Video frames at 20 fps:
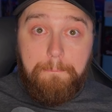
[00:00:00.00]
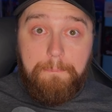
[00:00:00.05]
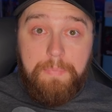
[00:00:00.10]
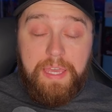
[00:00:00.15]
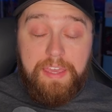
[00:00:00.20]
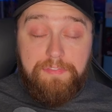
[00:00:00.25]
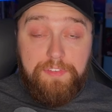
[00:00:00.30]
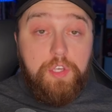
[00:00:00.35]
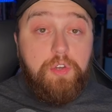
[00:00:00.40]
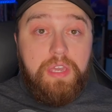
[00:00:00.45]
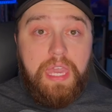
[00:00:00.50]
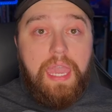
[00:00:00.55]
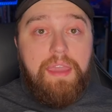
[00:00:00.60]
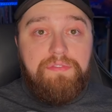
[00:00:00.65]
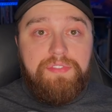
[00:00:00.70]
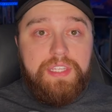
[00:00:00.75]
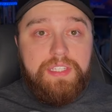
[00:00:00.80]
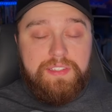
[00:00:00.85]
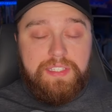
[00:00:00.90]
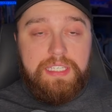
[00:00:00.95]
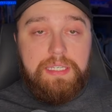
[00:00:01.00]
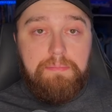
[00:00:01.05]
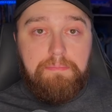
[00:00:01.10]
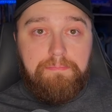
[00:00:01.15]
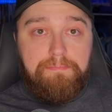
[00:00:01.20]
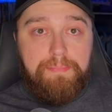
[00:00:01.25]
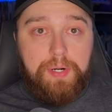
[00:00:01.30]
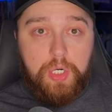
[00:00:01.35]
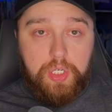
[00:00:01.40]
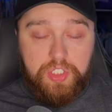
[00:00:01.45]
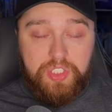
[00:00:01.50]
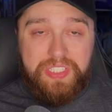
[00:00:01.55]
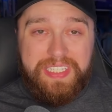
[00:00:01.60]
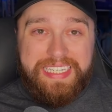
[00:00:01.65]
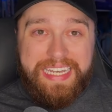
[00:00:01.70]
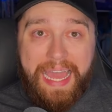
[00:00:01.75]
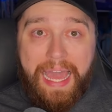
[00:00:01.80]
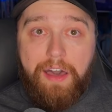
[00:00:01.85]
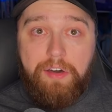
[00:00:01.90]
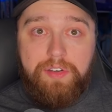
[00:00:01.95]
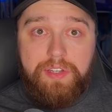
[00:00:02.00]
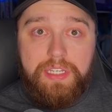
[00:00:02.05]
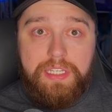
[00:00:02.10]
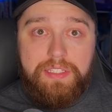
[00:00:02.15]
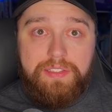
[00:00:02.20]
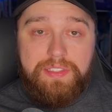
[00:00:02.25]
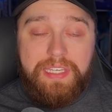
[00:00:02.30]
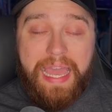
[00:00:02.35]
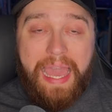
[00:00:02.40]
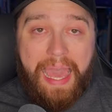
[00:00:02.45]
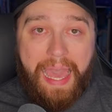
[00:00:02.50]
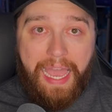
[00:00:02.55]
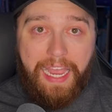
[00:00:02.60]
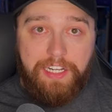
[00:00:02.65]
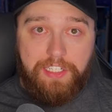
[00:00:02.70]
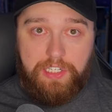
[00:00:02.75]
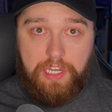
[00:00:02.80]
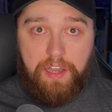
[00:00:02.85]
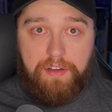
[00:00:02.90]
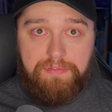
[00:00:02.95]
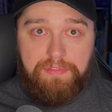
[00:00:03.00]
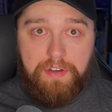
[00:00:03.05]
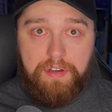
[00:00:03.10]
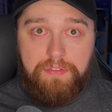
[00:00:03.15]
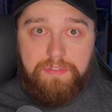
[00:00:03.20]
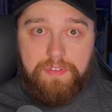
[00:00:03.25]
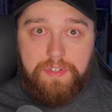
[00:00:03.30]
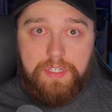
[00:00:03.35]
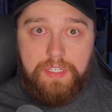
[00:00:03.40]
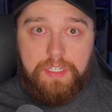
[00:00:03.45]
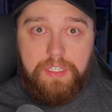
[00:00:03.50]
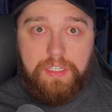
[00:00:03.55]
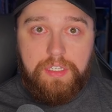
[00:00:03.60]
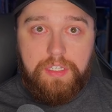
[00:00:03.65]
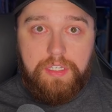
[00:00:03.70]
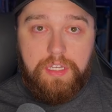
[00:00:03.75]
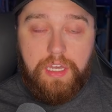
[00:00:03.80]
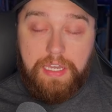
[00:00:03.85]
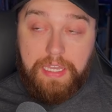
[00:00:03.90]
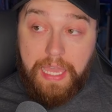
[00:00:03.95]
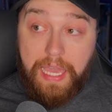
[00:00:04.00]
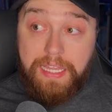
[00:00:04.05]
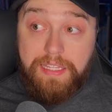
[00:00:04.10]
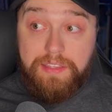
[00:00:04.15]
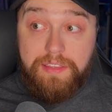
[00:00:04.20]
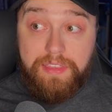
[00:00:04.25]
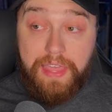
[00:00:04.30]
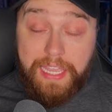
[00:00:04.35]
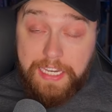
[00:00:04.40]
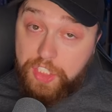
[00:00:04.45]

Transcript: if you gave the team personality to act off of. Again, they